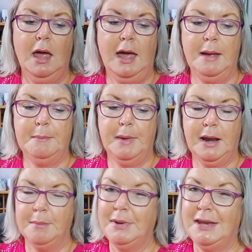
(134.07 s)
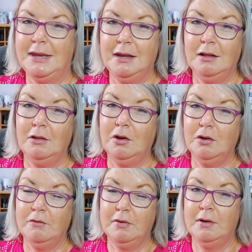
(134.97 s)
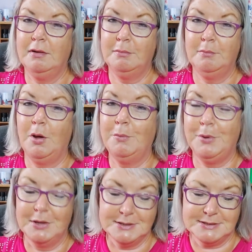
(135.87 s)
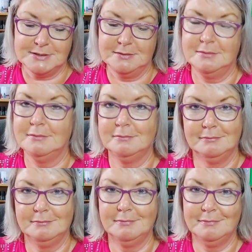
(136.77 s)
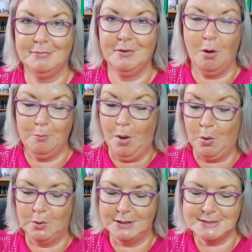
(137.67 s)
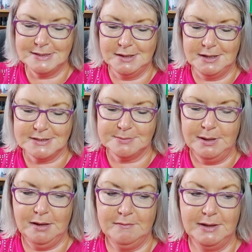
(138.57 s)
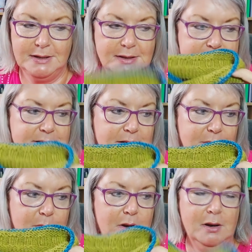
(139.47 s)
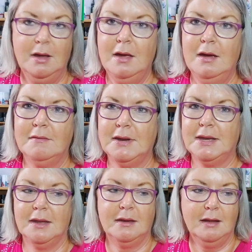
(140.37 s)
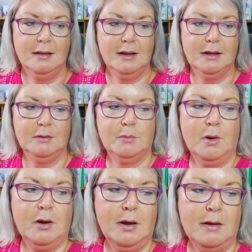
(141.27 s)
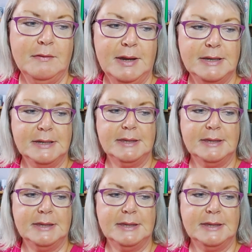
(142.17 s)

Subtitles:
And I've been knitting a lot of Moebius components in the last week. I've knitted this little one, knitted another little one, I've knitted